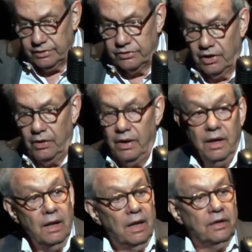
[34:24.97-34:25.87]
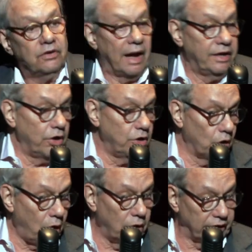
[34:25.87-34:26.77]
So I know
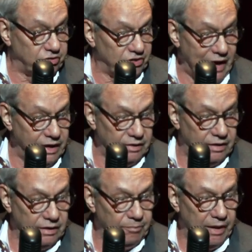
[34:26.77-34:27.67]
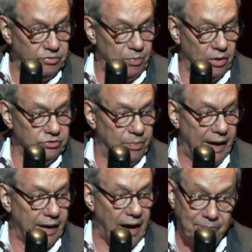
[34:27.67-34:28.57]
you're all excited that baseball is
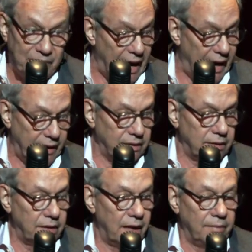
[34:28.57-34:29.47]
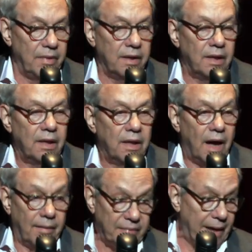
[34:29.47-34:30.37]
back. I'm not. I'm
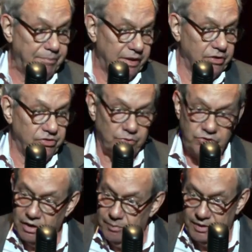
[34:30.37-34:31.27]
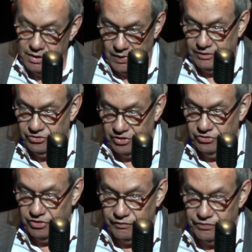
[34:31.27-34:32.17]
not, because it was going to be a great
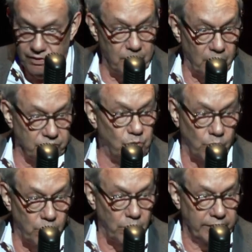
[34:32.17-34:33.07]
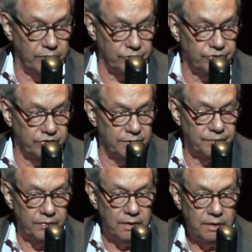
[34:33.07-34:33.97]
season for the Baltimore Orioles.
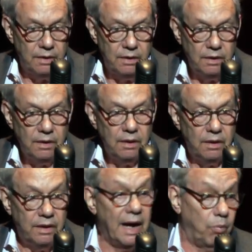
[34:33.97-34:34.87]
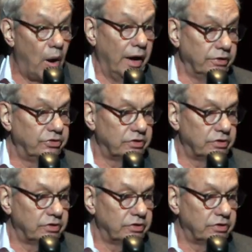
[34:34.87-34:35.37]
Yeah, it was.